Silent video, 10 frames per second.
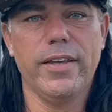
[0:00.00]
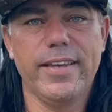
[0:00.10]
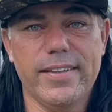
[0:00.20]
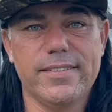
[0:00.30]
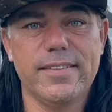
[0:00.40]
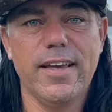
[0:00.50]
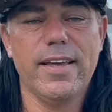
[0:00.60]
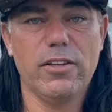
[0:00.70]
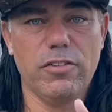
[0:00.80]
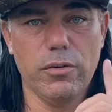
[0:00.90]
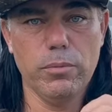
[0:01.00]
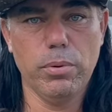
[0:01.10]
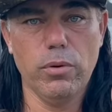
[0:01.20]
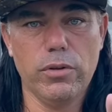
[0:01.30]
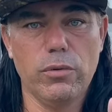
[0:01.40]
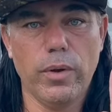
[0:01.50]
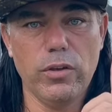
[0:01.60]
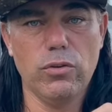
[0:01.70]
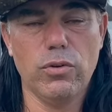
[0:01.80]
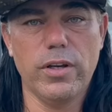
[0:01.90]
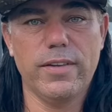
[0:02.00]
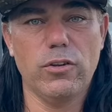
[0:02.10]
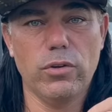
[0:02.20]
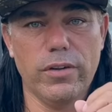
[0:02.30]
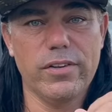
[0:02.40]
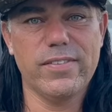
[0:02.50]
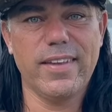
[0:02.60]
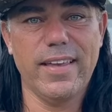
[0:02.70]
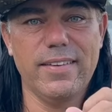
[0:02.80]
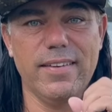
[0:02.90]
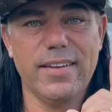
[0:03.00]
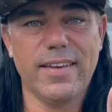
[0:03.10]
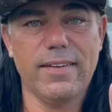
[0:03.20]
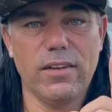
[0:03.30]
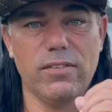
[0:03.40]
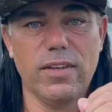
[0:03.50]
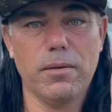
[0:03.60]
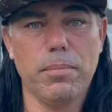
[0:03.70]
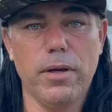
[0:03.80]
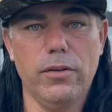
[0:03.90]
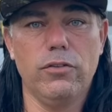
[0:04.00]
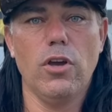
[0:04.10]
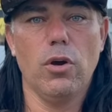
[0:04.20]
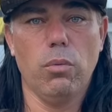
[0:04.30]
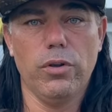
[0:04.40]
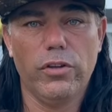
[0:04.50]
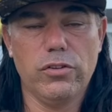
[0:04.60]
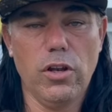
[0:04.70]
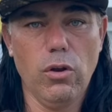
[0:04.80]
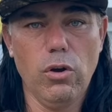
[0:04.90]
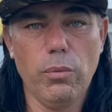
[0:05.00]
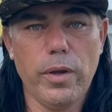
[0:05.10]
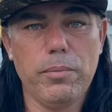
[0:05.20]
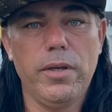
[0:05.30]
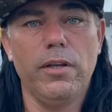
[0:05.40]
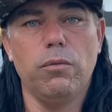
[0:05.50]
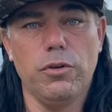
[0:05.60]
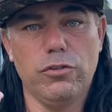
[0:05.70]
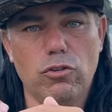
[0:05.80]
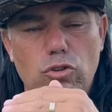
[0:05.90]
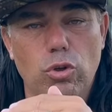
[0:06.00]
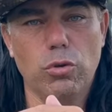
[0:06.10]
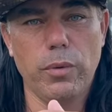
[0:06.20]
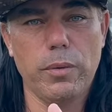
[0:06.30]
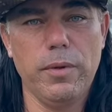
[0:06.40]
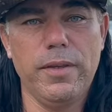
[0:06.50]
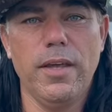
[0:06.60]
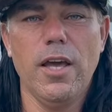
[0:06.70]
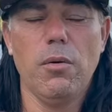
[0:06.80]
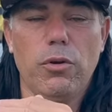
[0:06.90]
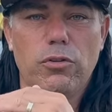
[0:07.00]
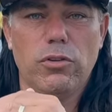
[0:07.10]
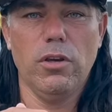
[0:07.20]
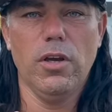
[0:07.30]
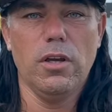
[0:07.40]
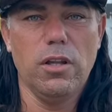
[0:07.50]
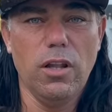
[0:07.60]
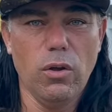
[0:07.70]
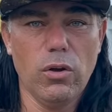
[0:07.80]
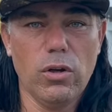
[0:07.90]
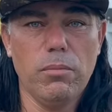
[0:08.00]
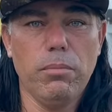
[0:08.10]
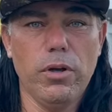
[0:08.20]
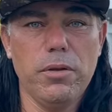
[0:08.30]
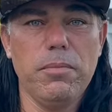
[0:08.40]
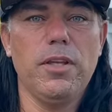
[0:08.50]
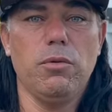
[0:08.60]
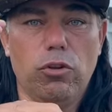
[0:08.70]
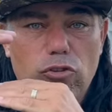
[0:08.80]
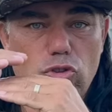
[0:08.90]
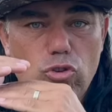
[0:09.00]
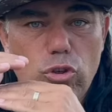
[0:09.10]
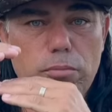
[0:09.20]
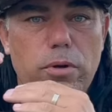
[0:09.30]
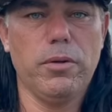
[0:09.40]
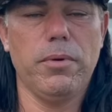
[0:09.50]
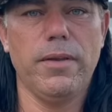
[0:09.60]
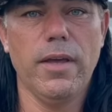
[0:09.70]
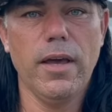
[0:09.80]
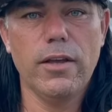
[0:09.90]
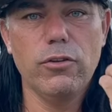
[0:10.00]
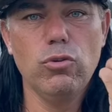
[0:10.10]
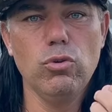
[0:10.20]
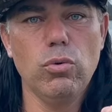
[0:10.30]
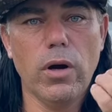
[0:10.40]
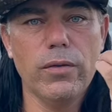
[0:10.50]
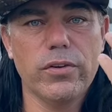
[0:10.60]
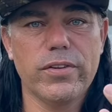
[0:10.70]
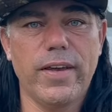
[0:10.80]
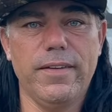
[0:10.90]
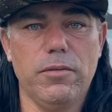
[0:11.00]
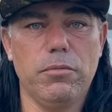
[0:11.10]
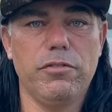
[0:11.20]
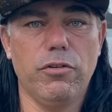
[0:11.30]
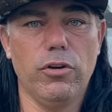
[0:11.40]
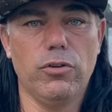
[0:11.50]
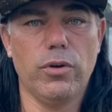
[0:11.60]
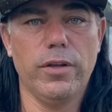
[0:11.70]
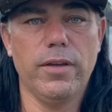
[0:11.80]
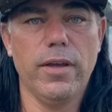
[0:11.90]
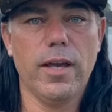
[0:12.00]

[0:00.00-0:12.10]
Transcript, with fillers: Yes, it's very important when you trade that you understand the candlestick patterns. What does the long wick mean? What does the short wick mean? What does the long body mean? What does the short body mean? Do understand it before you trade.